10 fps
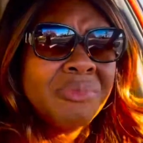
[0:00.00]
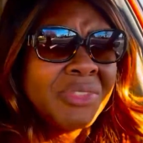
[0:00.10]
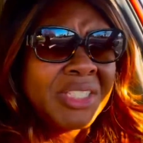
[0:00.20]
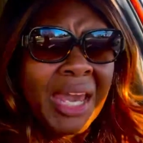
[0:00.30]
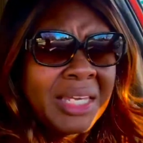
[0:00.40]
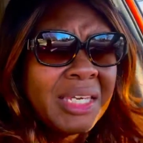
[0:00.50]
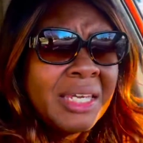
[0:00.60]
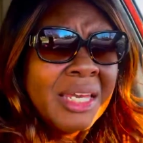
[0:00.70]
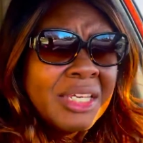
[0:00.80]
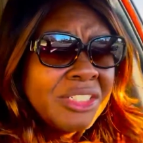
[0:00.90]
Jackie,
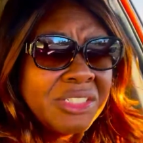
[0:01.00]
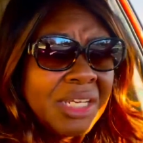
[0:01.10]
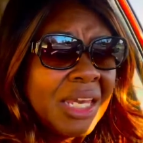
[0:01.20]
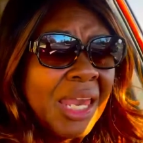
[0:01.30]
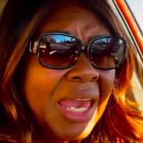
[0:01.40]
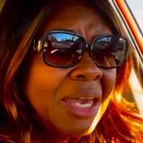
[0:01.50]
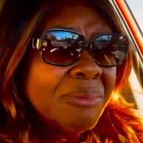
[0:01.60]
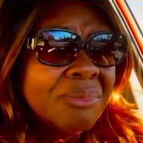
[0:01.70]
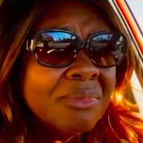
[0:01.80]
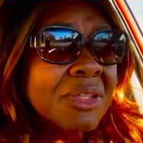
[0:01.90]
she
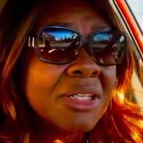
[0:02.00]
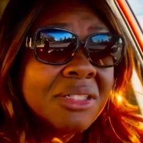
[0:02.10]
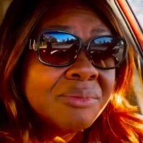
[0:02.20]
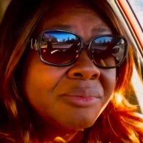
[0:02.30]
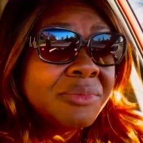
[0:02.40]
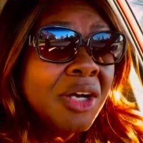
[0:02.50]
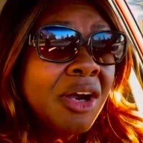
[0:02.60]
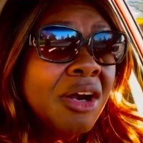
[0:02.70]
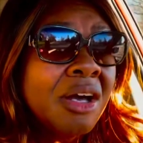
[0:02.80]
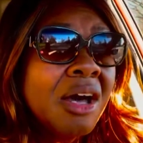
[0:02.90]
ain't, look,
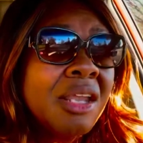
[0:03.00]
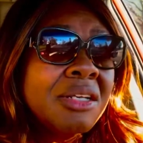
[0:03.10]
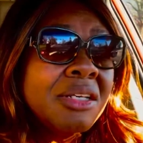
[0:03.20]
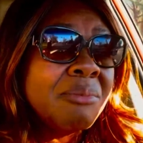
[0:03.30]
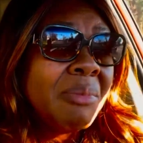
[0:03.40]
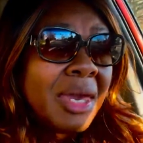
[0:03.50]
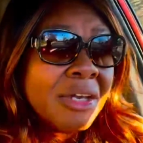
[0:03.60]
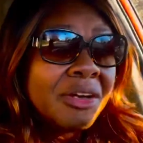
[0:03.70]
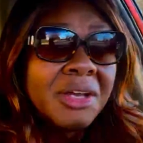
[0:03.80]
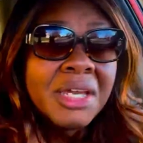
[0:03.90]
her calling the
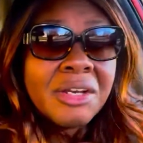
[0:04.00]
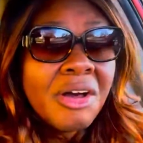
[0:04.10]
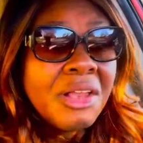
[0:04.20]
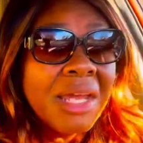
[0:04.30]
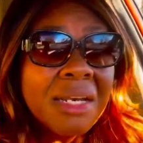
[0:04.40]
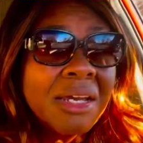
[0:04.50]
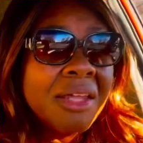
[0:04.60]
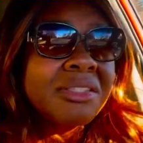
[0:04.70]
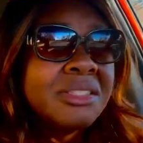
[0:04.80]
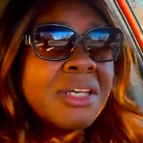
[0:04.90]
mayor and all that
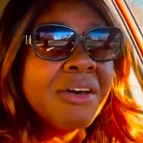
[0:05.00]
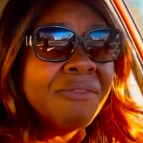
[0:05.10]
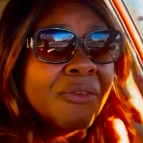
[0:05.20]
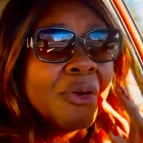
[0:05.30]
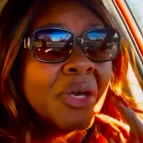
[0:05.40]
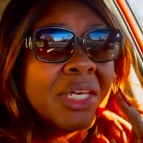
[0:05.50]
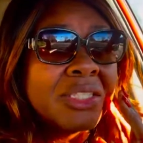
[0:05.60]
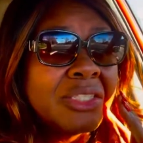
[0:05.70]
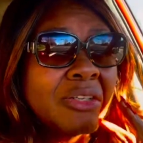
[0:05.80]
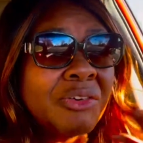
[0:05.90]
other stuff on
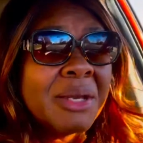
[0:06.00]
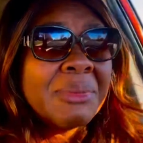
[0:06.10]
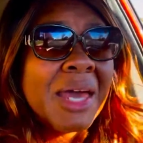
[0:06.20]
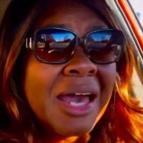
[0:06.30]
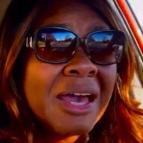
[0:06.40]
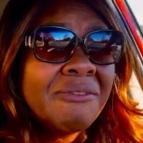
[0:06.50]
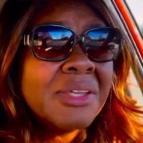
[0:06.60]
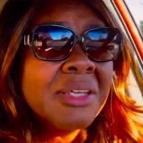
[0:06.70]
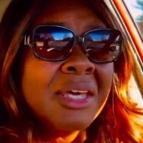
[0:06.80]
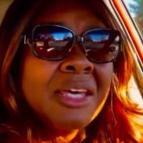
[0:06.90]
Instagram Live
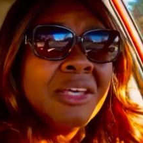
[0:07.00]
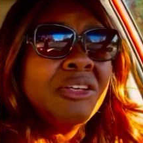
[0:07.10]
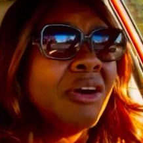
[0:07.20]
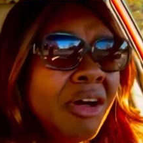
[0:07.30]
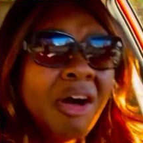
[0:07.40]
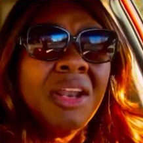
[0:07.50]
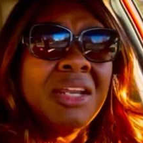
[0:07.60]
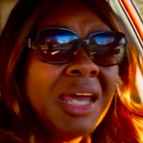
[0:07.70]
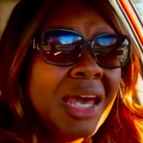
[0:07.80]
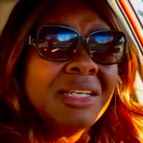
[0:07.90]
and all of
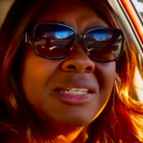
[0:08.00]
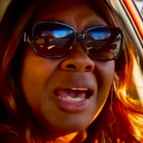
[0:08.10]
that